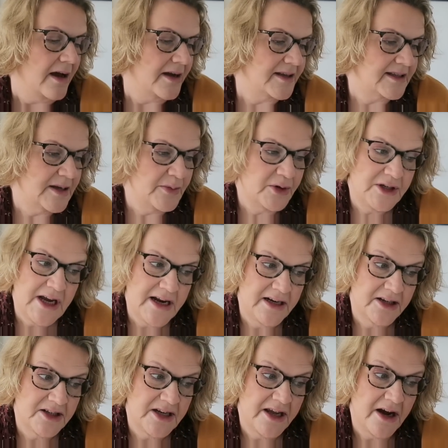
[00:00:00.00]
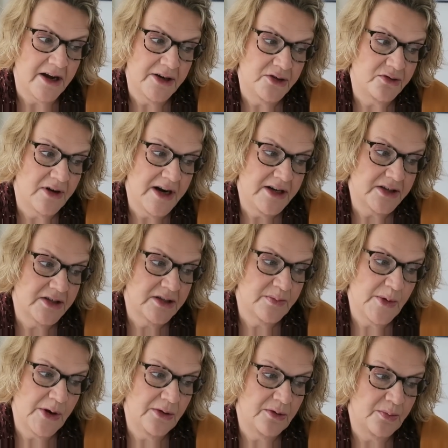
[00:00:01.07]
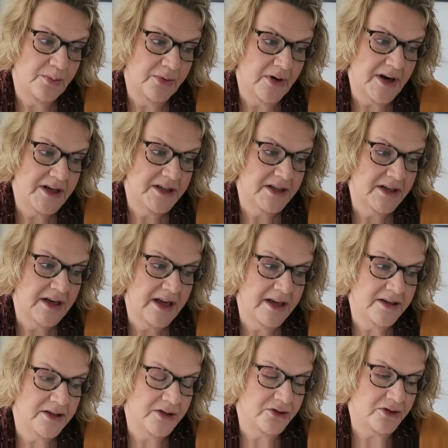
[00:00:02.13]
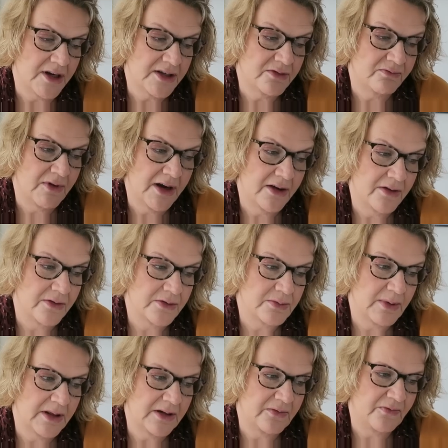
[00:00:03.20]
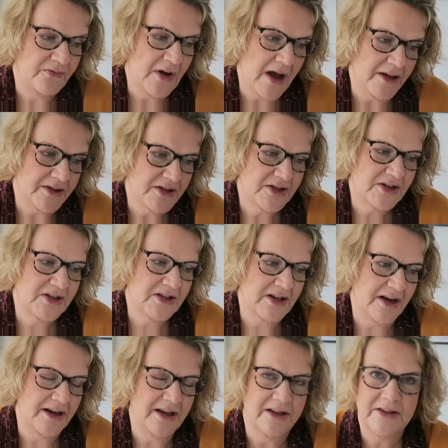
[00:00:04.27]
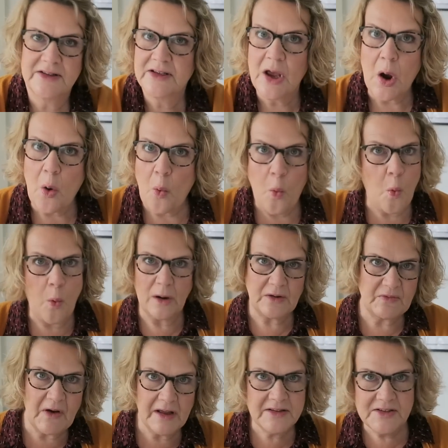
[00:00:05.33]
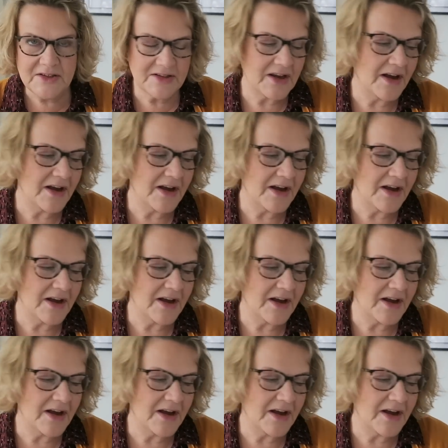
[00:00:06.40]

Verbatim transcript: I simultaneously hydrate, smooth, brighten and address wrinkles with advanced science. Ooh, advanced